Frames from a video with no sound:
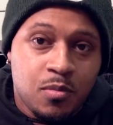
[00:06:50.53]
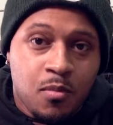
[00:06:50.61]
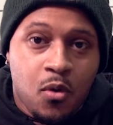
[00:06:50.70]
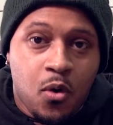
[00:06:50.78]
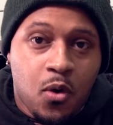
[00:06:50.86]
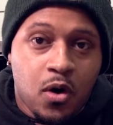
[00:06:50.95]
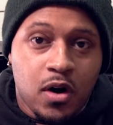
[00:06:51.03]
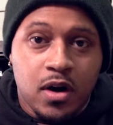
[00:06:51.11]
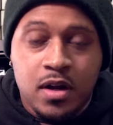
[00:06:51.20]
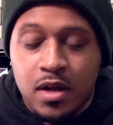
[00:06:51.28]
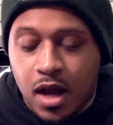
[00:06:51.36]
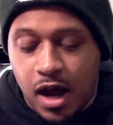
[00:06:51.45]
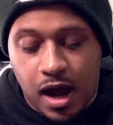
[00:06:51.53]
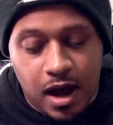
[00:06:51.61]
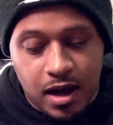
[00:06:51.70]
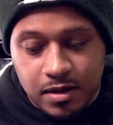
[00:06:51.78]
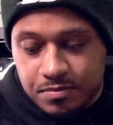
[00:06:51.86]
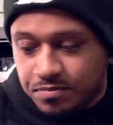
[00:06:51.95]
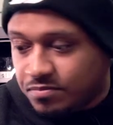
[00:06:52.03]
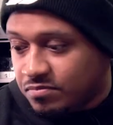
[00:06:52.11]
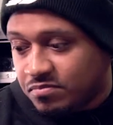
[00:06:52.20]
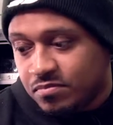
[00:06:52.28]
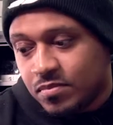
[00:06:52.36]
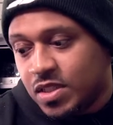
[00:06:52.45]
more
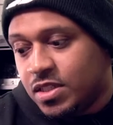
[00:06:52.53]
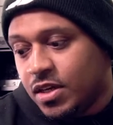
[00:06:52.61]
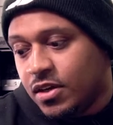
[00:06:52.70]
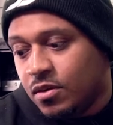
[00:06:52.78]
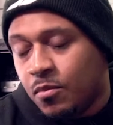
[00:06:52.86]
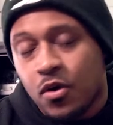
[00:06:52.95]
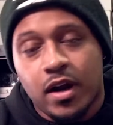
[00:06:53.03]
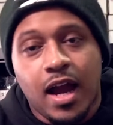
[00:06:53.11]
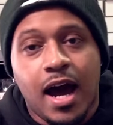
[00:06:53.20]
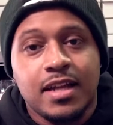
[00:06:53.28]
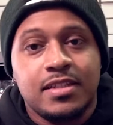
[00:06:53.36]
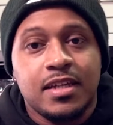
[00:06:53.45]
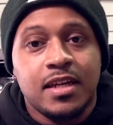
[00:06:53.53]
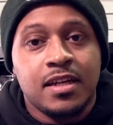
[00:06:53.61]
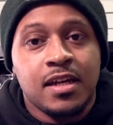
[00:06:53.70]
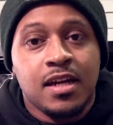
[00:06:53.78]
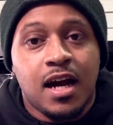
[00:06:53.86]
material, more content.